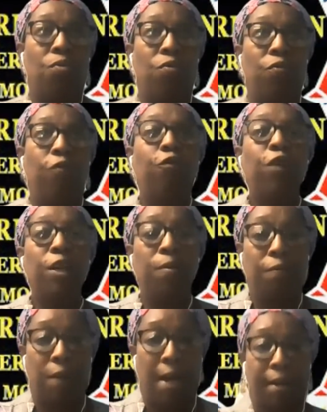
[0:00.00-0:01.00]
freedom
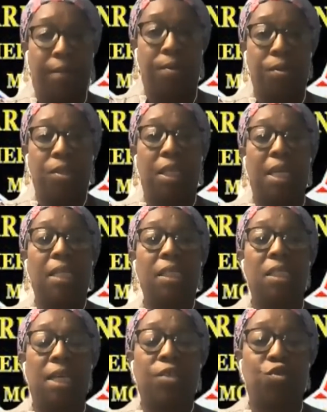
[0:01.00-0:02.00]
fighters, the
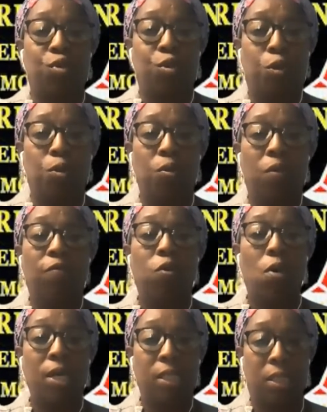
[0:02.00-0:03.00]
ancestral
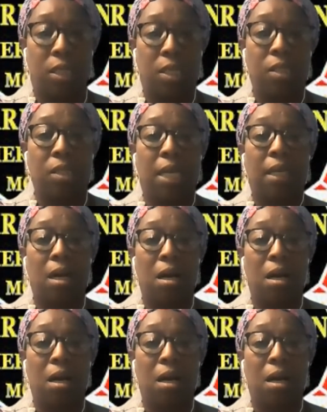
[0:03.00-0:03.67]
voices that